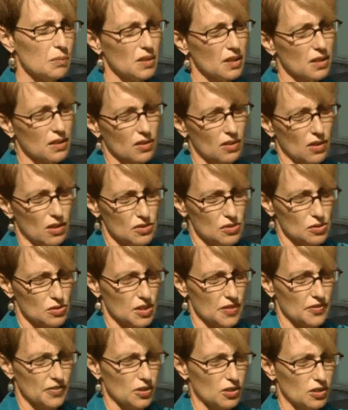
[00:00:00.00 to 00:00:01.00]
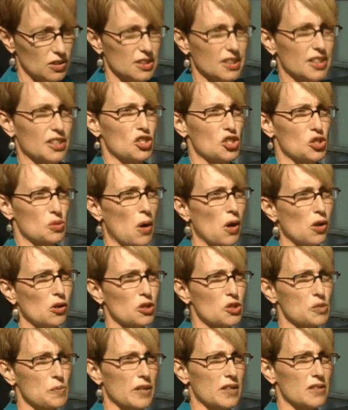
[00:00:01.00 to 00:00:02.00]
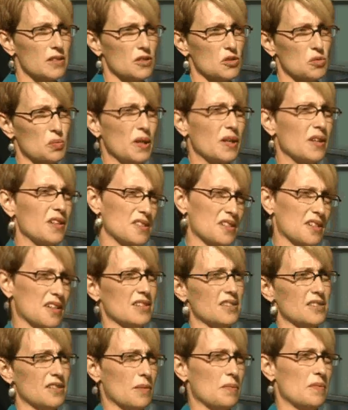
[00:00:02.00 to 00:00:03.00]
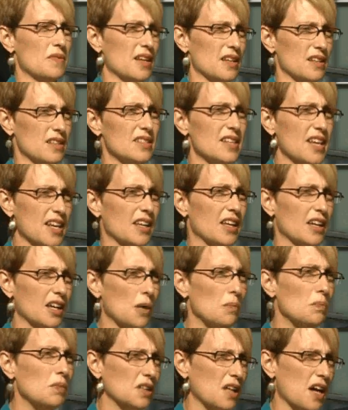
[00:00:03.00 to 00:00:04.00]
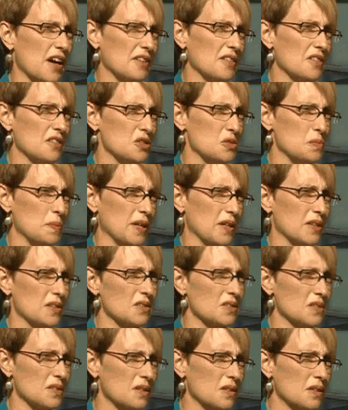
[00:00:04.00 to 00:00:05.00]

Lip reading: be also difficult in smaller spaces because it ends up then taking up a lot of the space.